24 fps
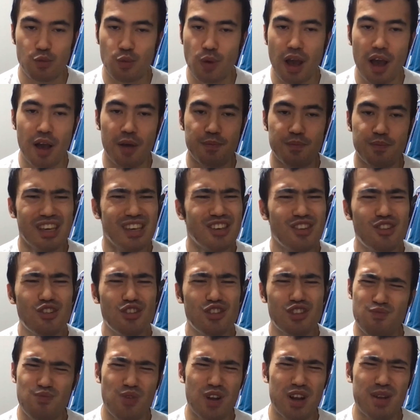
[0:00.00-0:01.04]
Well, you
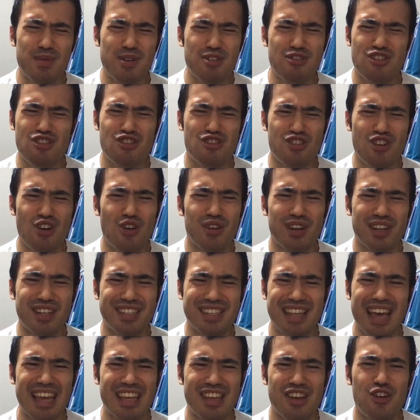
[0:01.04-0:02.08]
pretty much just showed us
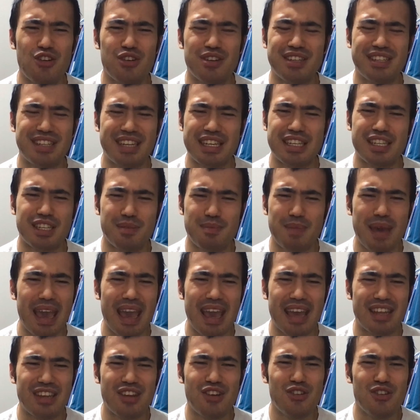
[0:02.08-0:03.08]
that you're a sixth man.